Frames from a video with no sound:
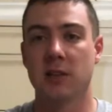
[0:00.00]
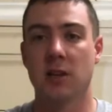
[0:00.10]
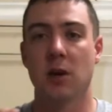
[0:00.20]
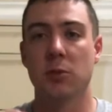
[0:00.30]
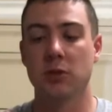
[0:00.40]

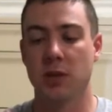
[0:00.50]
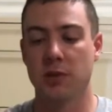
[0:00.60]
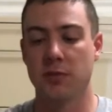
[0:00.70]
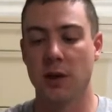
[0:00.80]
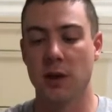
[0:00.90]
combos I could
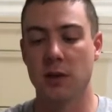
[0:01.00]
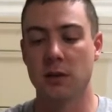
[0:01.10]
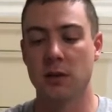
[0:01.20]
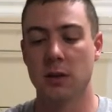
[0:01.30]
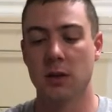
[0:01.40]
find
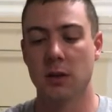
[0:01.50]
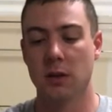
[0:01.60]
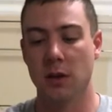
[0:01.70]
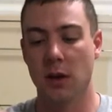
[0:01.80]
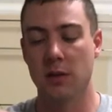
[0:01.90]

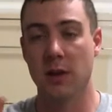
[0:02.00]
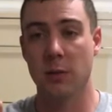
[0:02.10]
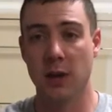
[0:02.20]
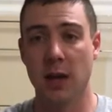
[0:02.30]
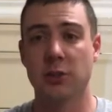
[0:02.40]
uh, that
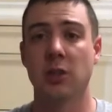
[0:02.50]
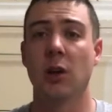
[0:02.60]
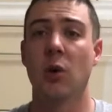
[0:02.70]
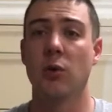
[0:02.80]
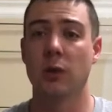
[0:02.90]
would actually
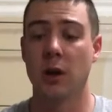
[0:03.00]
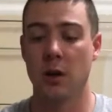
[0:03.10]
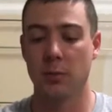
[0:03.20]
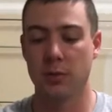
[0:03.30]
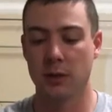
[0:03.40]
hold
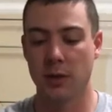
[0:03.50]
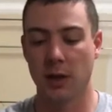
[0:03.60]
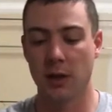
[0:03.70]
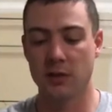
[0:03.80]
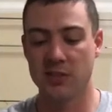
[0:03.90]
up,
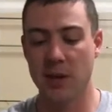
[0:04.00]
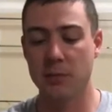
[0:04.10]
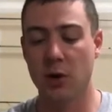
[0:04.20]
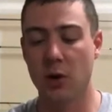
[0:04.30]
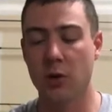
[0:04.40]
and
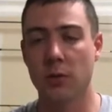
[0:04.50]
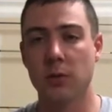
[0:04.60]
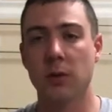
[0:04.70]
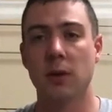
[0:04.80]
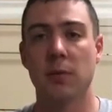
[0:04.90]
Zebco
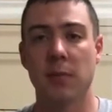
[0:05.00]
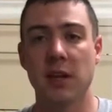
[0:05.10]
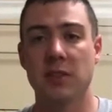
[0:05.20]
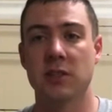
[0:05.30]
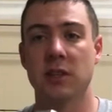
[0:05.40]

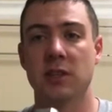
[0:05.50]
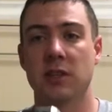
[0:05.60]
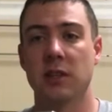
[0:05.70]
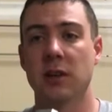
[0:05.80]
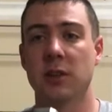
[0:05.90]
makes this,
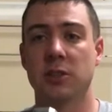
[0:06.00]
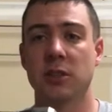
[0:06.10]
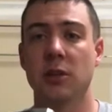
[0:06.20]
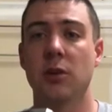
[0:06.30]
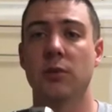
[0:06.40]
and they're actually
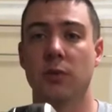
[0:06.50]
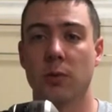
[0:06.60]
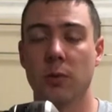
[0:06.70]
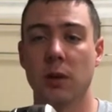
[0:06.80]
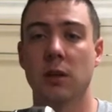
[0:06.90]
known for
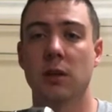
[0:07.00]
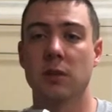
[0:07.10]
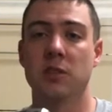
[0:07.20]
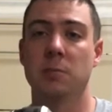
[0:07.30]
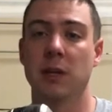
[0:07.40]
really good
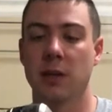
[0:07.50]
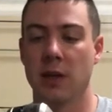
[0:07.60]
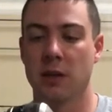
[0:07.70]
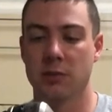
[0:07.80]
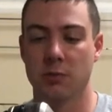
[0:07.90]
spin
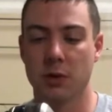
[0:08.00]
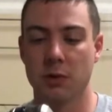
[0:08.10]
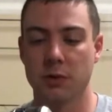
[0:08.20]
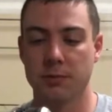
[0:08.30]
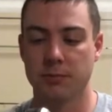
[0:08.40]
cast
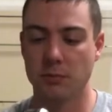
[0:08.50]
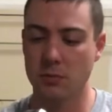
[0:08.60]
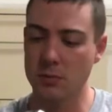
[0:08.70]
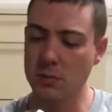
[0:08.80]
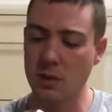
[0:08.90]
reels.
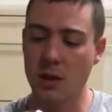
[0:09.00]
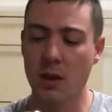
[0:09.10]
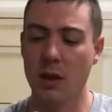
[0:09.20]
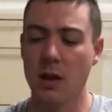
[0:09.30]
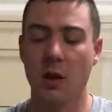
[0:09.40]

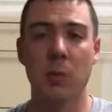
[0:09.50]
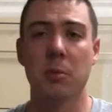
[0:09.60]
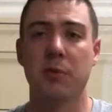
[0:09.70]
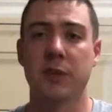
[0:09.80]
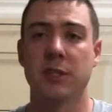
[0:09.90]
I remember
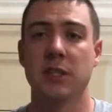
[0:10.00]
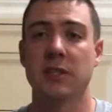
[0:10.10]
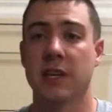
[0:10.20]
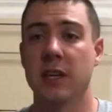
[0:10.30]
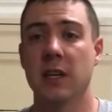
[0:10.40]
fishing as a
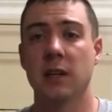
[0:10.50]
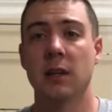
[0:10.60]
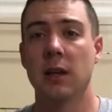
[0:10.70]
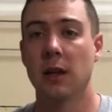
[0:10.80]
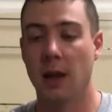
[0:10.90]
kid,
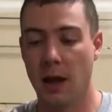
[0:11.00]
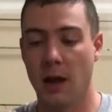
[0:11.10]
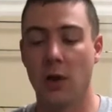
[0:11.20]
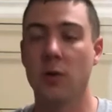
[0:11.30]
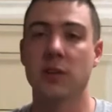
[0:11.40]
I
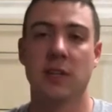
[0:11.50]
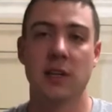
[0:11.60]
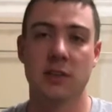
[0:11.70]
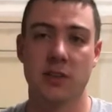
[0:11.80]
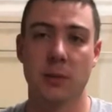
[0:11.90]
always had
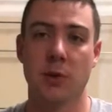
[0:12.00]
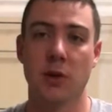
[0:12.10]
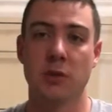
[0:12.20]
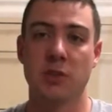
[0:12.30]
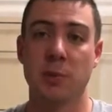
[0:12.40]
the
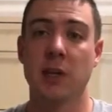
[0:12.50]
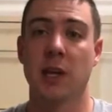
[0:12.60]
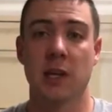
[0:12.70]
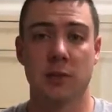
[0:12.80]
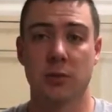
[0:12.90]
Zebco spin
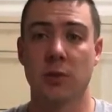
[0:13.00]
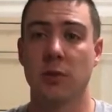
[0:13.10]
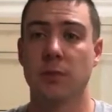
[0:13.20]
cast reel.